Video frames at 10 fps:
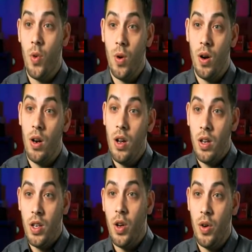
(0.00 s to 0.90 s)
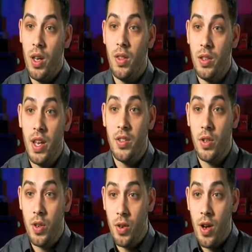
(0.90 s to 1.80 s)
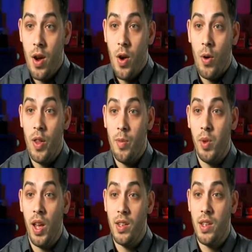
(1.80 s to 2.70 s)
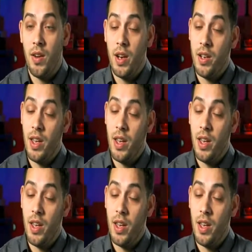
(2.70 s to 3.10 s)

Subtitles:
or in the desert or in the plains area,